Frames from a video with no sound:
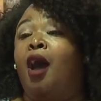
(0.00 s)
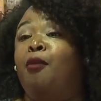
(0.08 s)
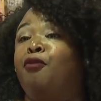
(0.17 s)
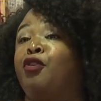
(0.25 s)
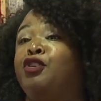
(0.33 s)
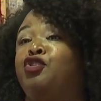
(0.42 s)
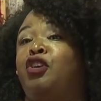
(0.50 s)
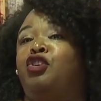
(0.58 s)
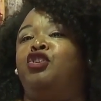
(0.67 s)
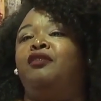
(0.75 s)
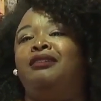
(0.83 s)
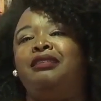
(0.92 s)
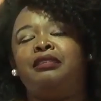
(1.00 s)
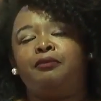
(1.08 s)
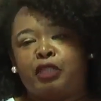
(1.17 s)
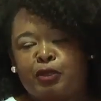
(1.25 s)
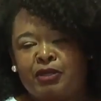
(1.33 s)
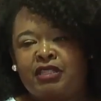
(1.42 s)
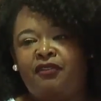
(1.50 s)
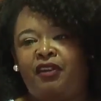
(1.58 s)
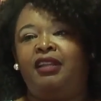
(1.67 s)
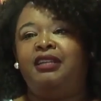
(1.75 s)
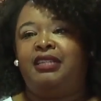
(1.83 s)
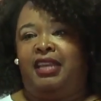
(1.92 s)
um, for instruction that's
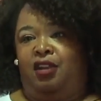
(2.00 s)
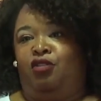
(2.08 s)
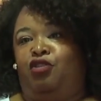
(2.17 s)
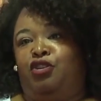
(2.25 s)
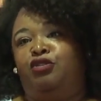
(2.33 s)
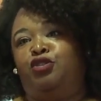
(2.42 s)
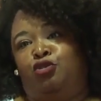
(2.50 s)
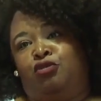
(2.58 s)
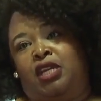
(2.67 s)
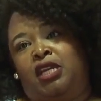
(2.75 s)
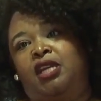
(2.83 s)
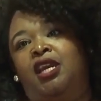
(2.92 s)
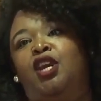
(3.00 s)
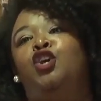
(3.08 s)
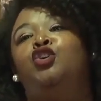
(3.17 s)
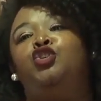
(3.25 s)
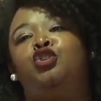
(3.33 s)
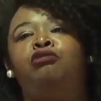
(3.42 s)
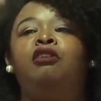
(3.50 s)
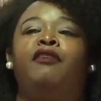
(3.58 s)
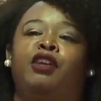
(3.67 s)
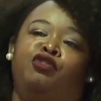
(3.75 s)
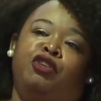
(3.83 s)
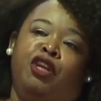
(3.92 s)
specifically tailored and suited to
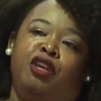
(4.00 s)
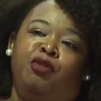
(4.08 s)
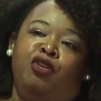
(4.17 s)
the veteran